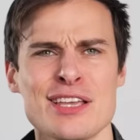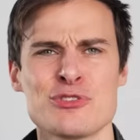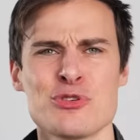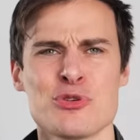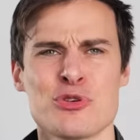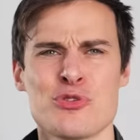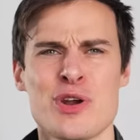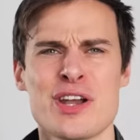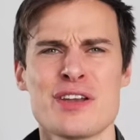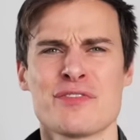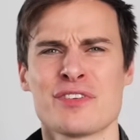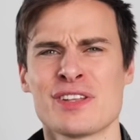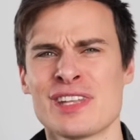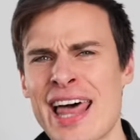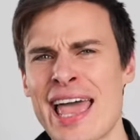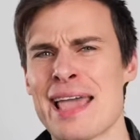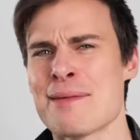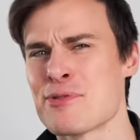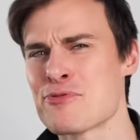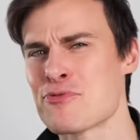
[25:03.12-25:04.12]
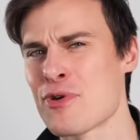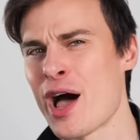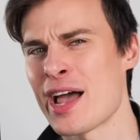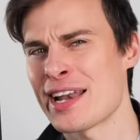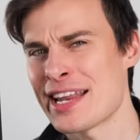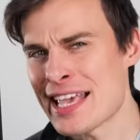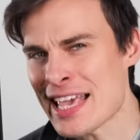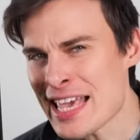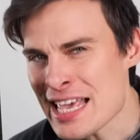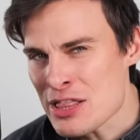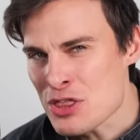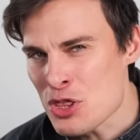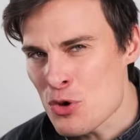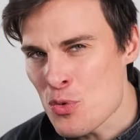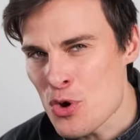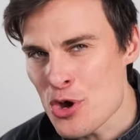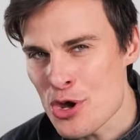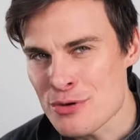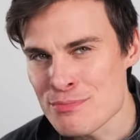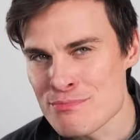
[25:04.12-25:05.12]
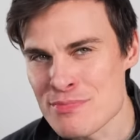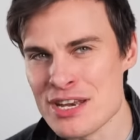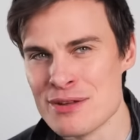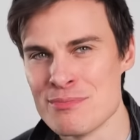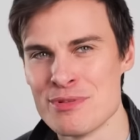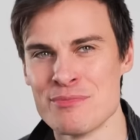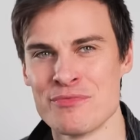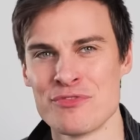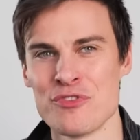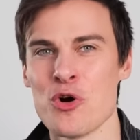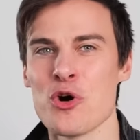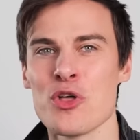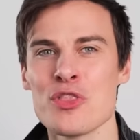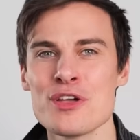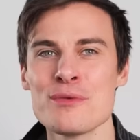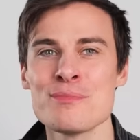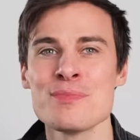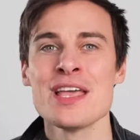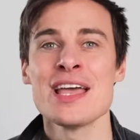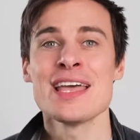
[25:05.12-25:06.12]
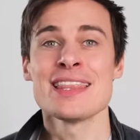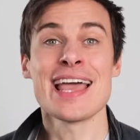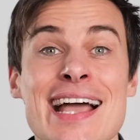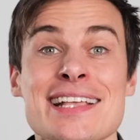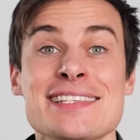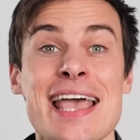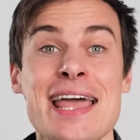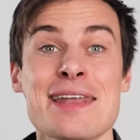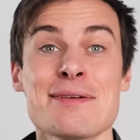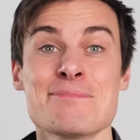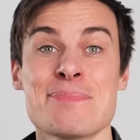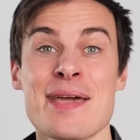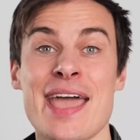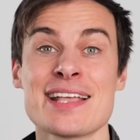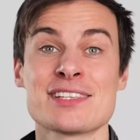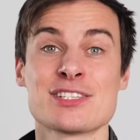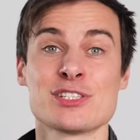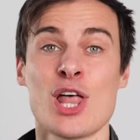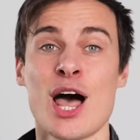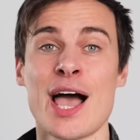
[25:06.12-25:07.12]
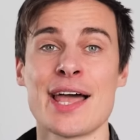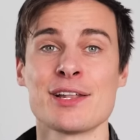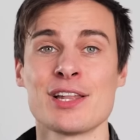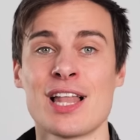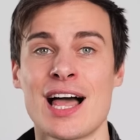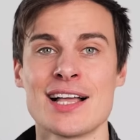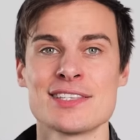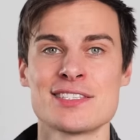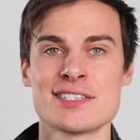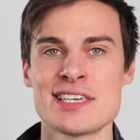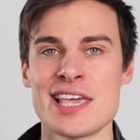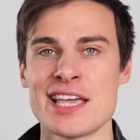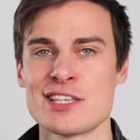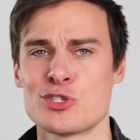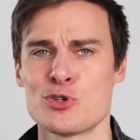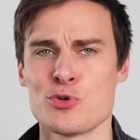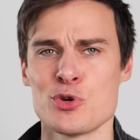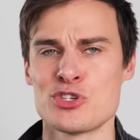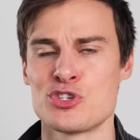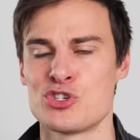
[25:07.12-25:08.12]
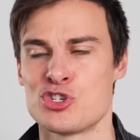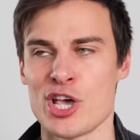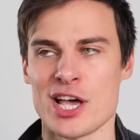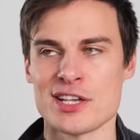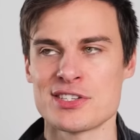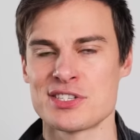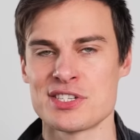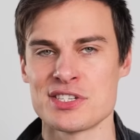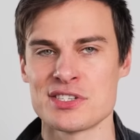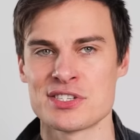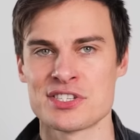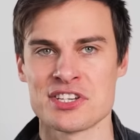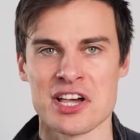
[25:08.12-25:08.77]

They took credit for Labor writing in the word minimum for them. That's Adam Baird's Lytle Hutz gets to adjust his